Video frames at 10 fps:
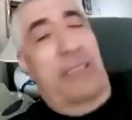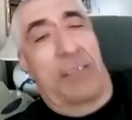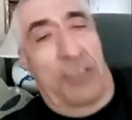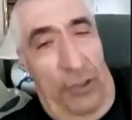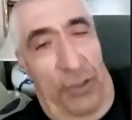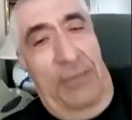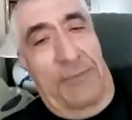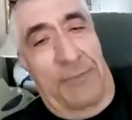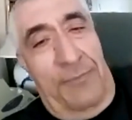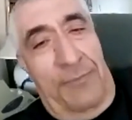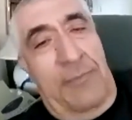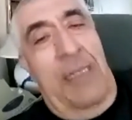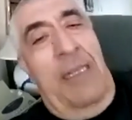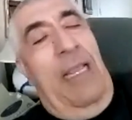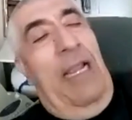on a show.
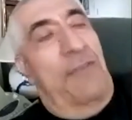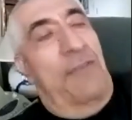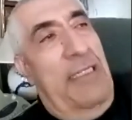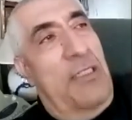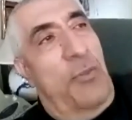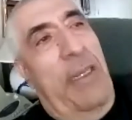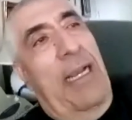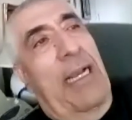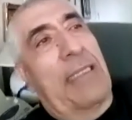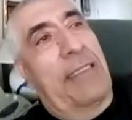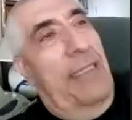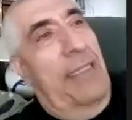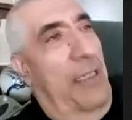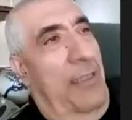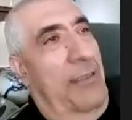After this, we had
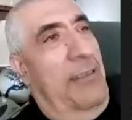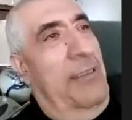uh,